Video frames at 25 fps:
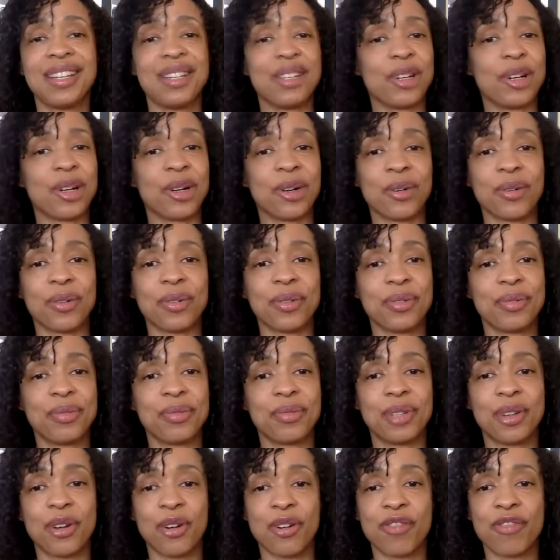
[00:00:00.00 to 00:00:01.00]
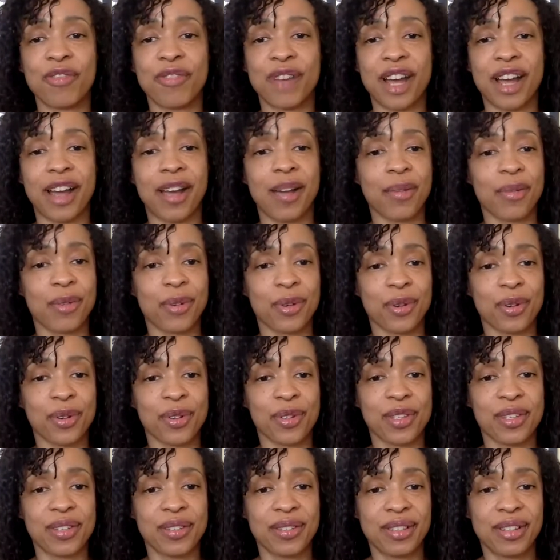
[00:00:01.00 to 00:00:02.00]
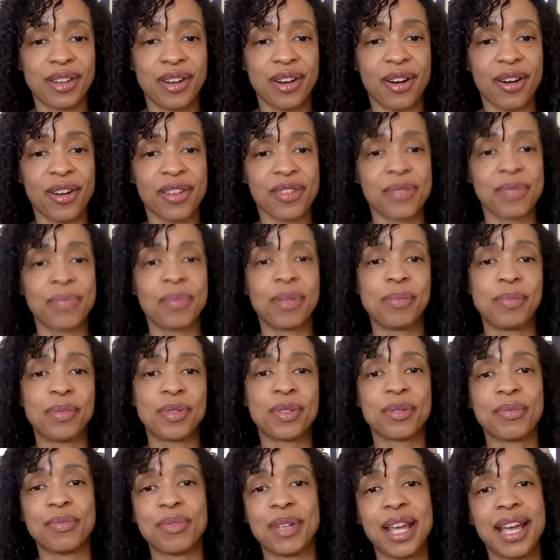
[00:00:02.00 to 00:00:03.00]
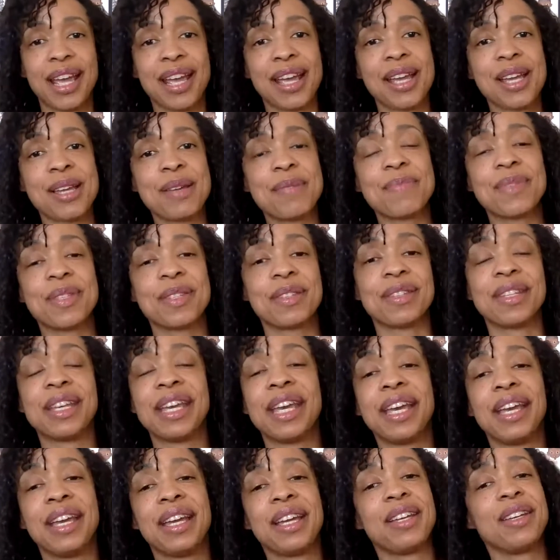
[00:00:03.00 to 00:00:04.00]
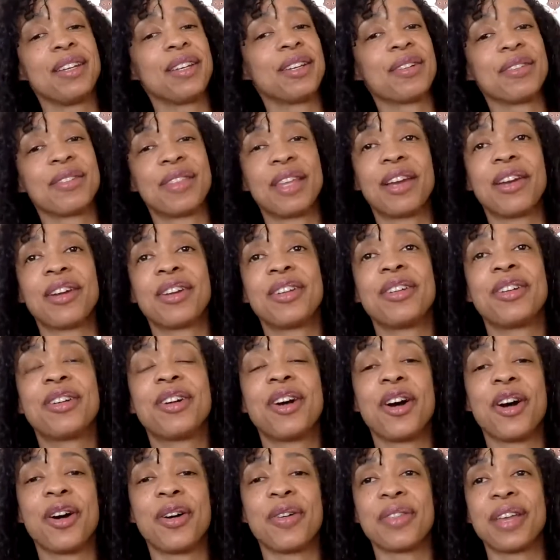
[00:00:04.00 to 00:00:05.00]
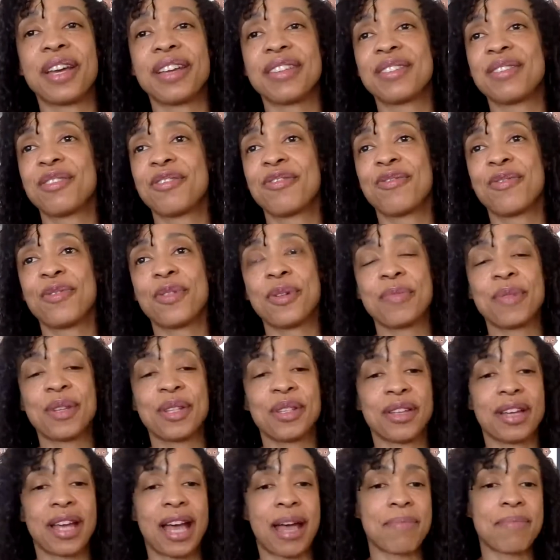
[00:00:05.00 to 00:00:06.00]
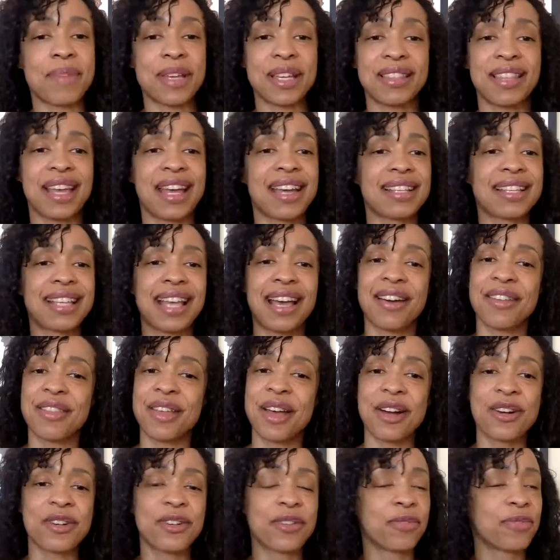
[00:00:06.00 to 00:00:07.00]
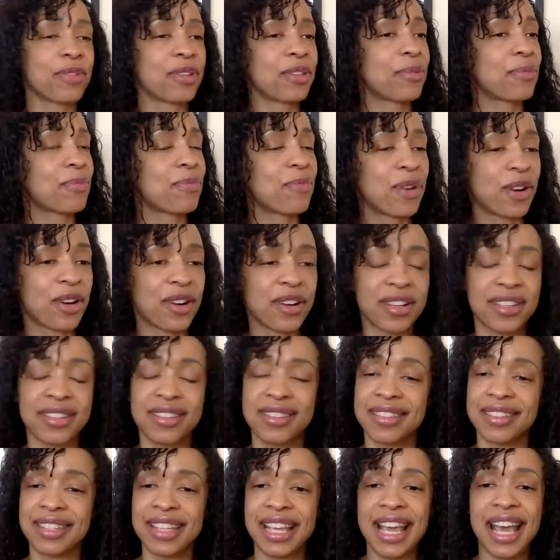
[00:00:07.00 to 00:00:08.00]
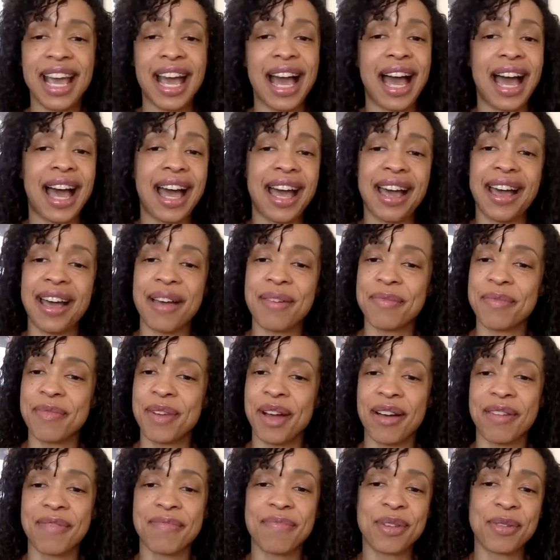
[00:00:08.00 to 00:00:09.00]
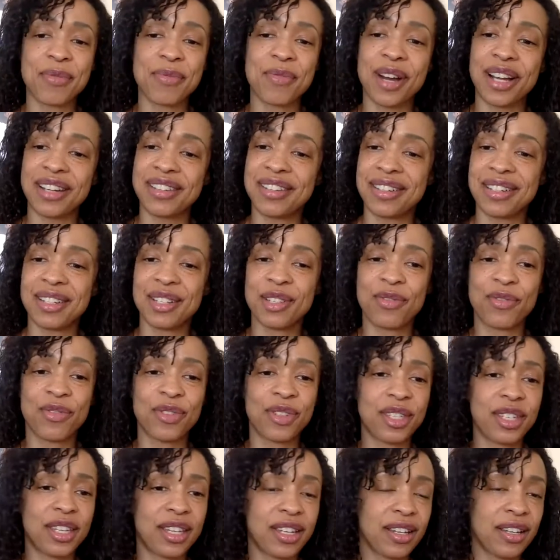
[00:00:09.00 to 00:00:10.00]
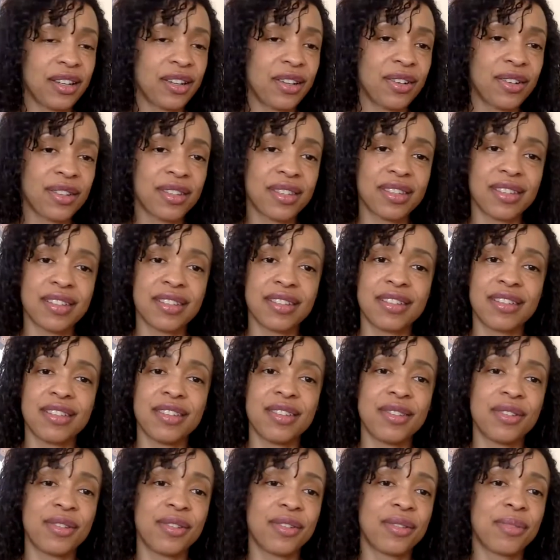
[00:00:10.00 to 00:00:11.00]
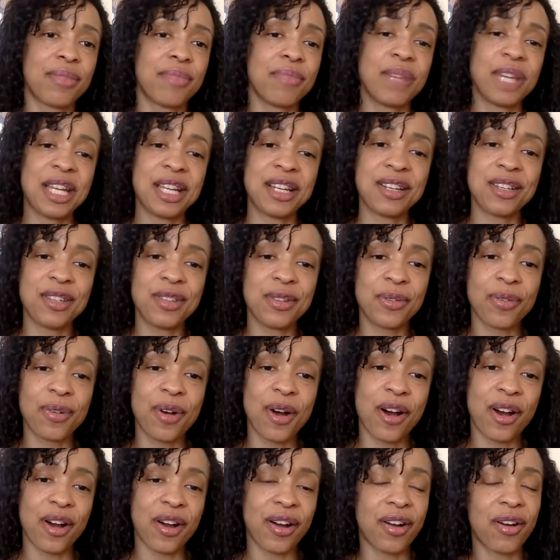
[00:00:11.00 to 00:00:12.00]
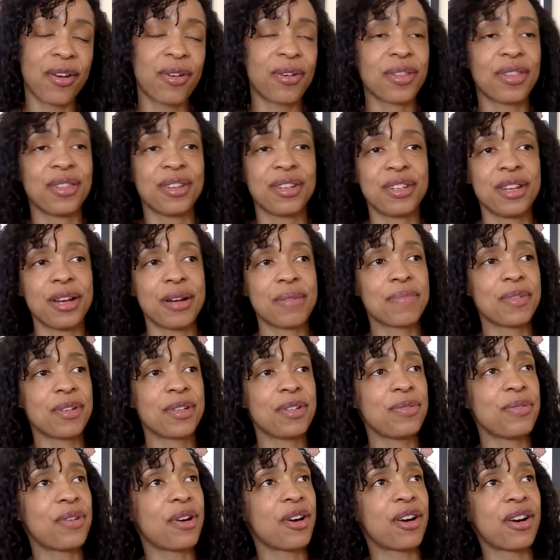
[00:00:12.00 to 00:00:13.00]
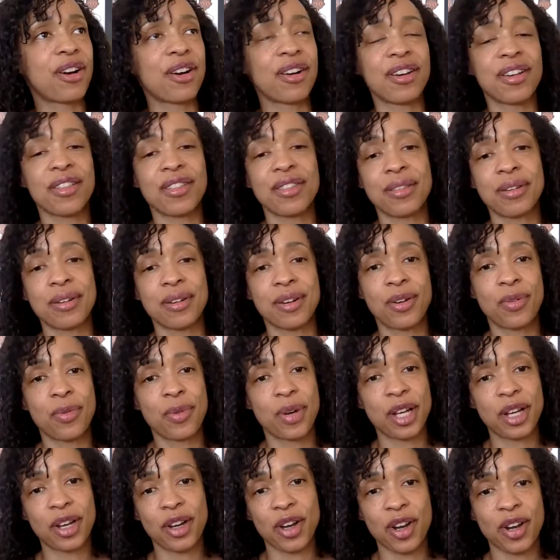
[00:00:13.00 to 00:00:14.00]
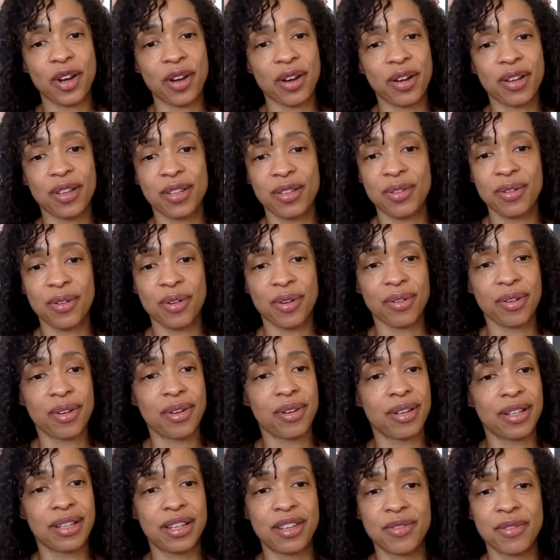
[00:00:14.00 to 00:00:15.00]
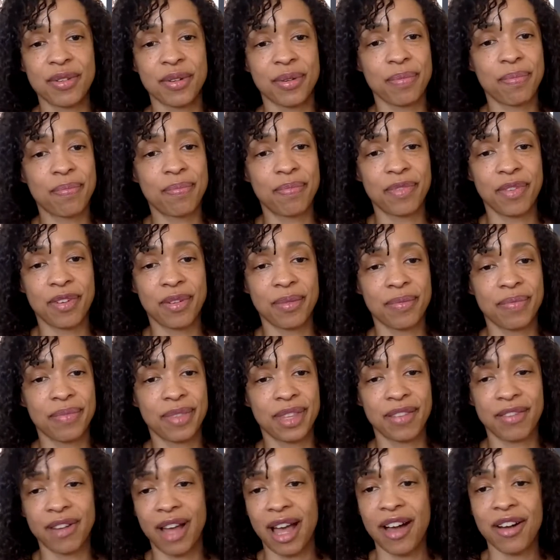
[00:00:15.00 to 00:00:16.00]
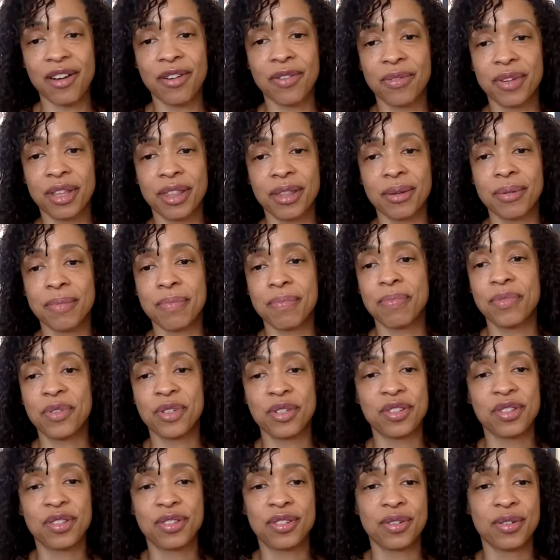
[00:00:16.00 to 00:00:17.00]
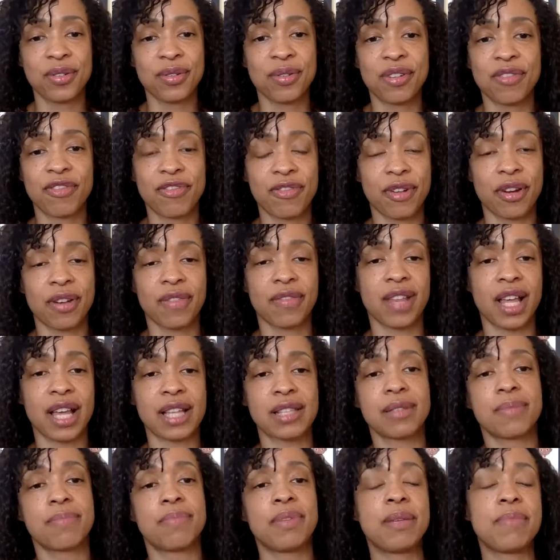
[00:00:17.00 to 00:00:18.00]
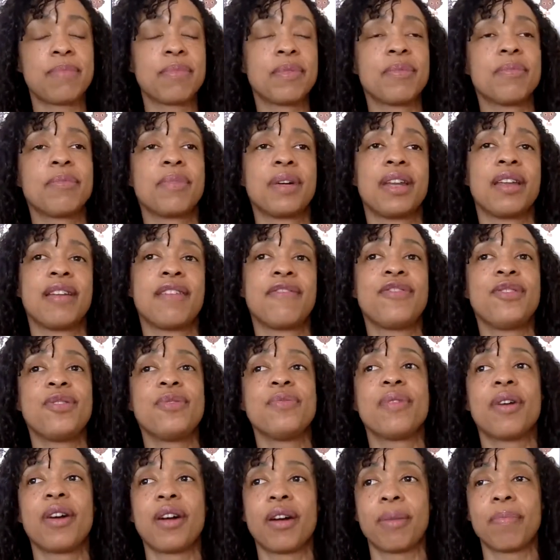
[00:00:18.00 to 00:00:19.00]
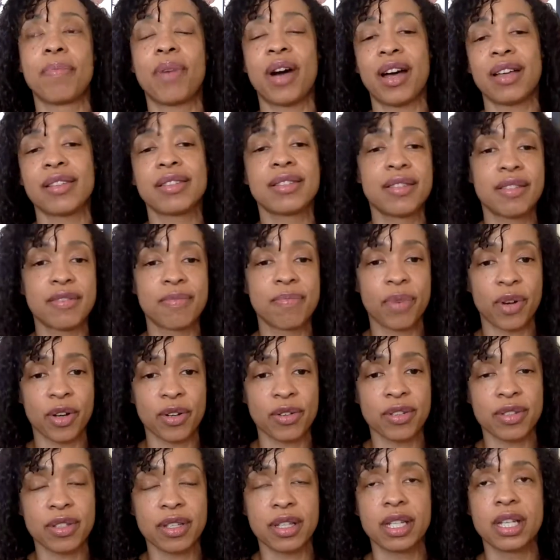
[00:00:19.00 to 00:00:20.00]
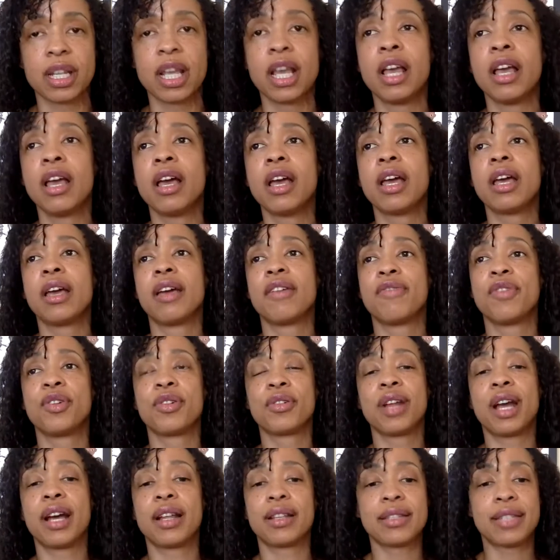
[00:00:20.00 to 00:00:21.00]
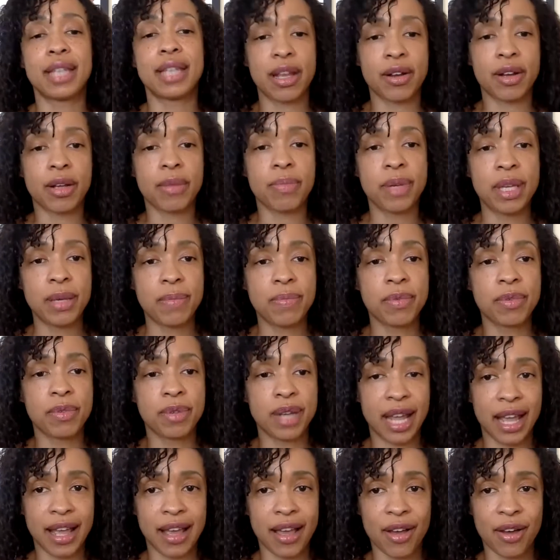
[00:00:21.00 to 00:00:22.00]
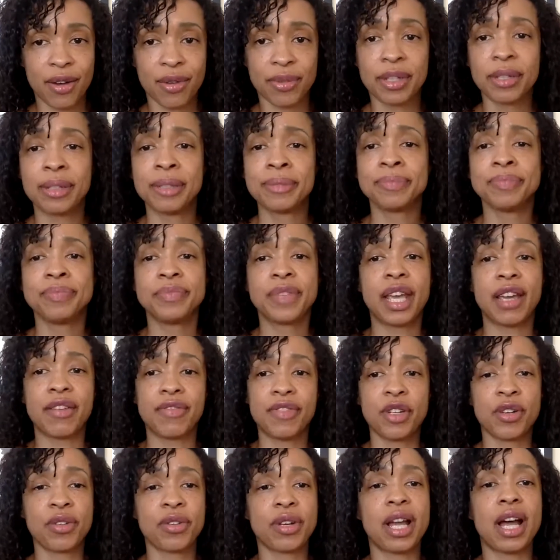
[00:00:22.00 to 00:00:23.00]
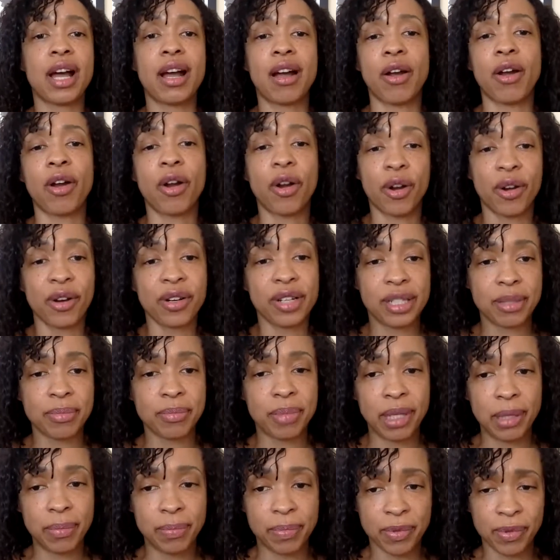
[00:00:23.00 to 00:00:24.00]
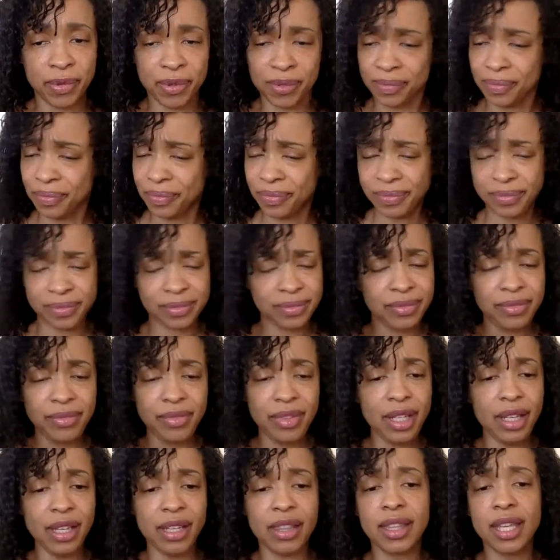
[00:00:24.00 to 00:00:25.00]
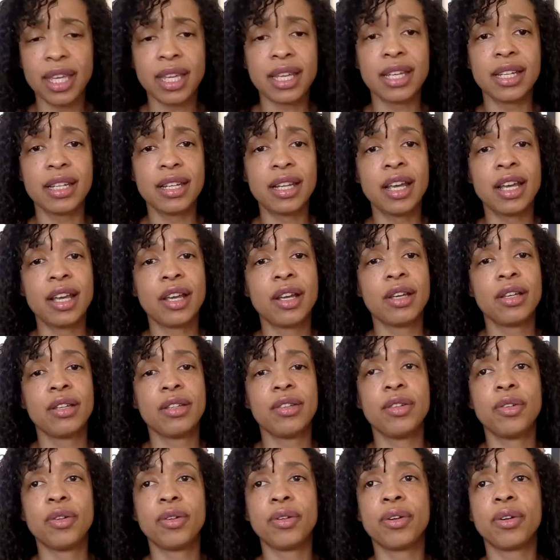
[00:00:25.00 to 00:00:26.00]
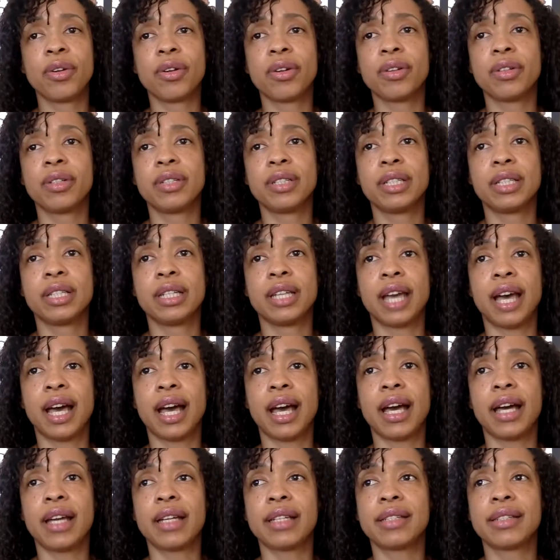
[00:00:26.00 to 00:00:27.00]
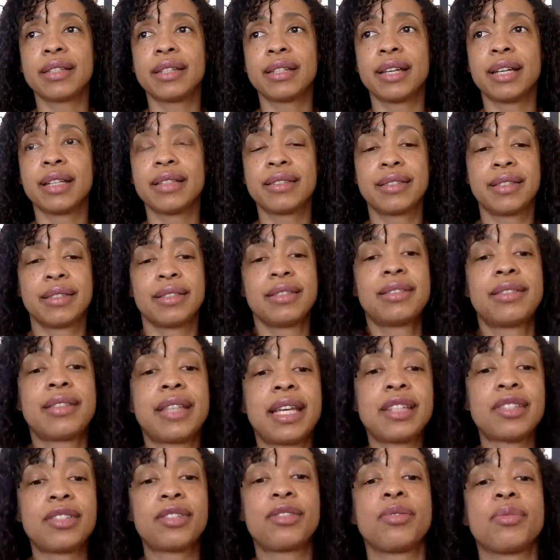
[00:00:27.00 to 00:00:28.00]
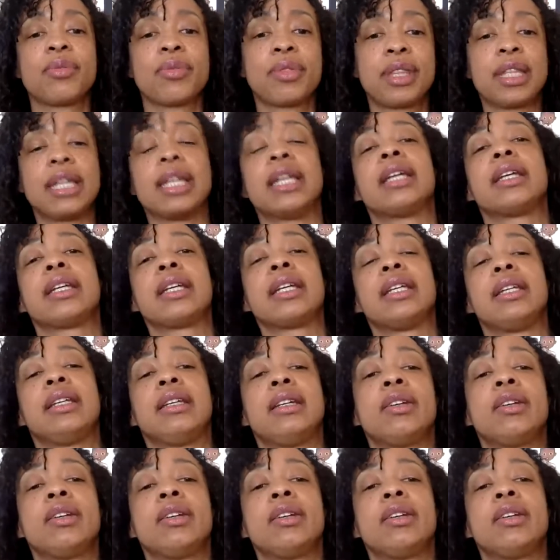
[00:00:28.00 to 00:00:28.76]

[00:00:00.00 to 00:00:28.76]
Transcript: You know, go viral, call some people some names, and, you know, there you go. That's the formula. I mean, that's how the algorithm works. I've been watching this for years, and, you know, the meaner you are or the dumber you are, the quicker the algorithm pushes you in front of lots of people. But if you are a positive person, if you're not tearing people down, if you're not hurting people, then you're not a sensational thing.